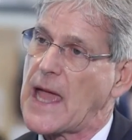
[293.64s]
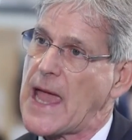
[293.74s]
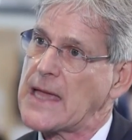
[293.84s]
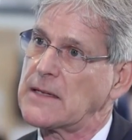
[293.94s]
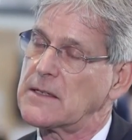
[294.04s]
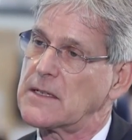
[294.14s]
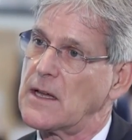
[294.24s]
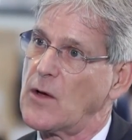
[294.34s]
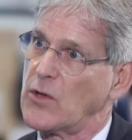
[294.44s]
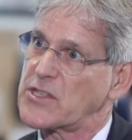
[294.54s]
and
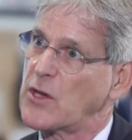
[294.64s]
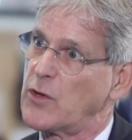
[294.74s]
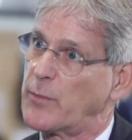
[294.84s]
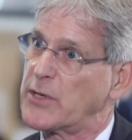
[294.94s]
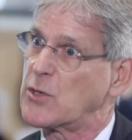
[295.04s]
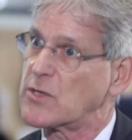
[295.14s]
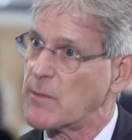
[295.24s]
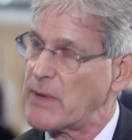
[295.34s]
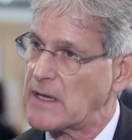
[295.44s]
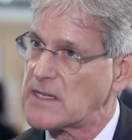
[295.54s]
also the
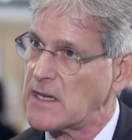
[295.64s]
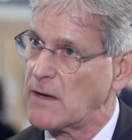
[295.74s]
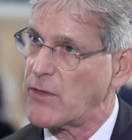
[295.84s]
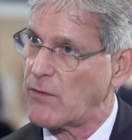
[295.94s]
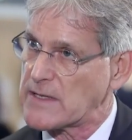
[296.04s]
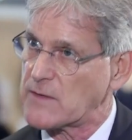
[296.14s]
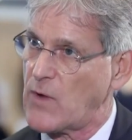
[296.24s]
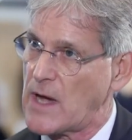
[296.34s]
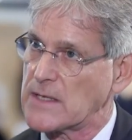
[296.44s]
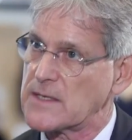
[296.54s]
producibility of the
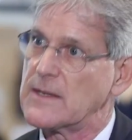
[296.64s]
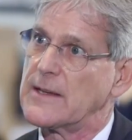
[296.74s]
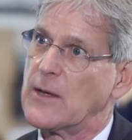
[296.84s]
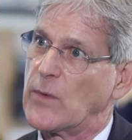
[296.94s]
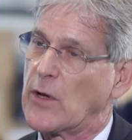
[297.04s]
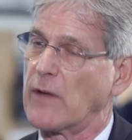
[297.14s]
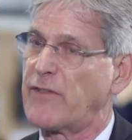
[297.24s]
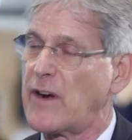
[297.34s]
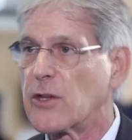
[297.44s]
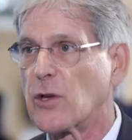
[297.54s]
reservoirs. we got
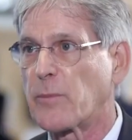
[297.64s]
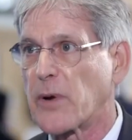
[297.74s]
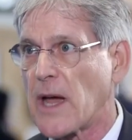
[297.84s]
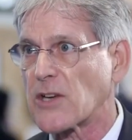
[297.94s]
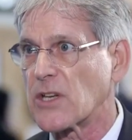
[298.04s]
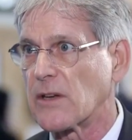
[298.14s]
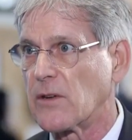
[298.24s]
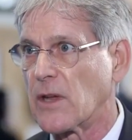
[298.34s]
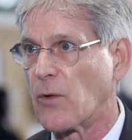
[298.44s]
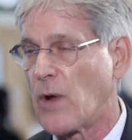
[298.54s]
very good production
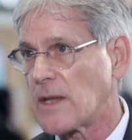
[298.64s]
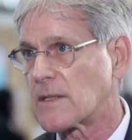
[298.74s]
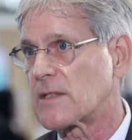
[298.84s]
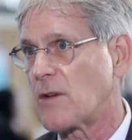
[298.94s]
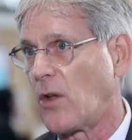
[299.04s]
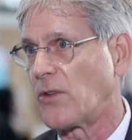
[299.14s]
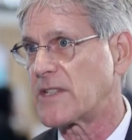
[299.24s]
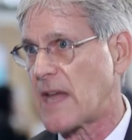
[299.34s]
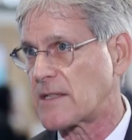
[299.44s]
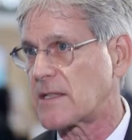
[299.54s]
rates and
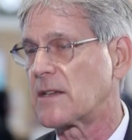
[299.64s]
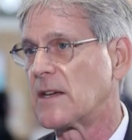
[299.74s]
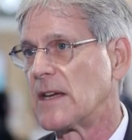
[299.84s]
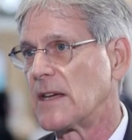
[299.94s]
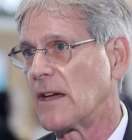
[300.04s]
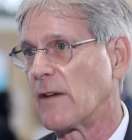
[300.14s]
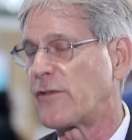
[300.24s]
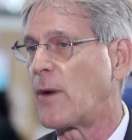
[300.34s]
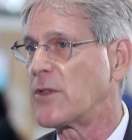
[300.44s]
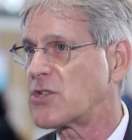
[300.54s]
tests
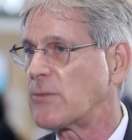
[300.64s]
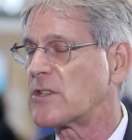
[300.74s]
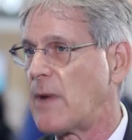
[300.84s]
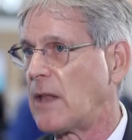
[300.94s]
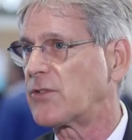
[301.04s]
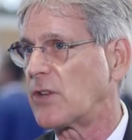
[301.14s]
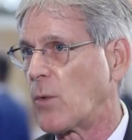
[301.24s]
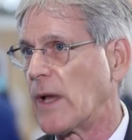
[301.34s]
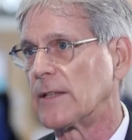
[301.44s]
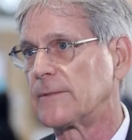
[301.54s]
from the Chemchemal 3
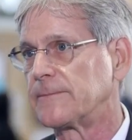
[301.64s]
well.